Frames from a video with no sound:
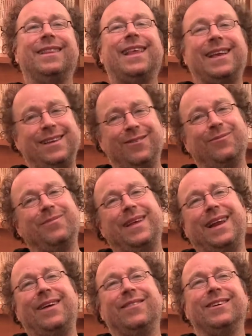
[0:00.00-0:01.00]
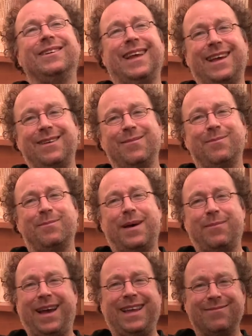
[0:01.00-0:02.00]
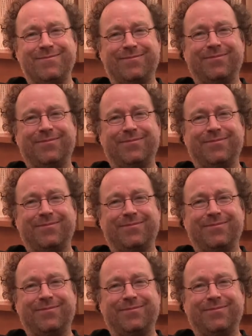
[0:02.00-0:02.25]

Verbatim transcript: Thank you and have a good day. Bye bye.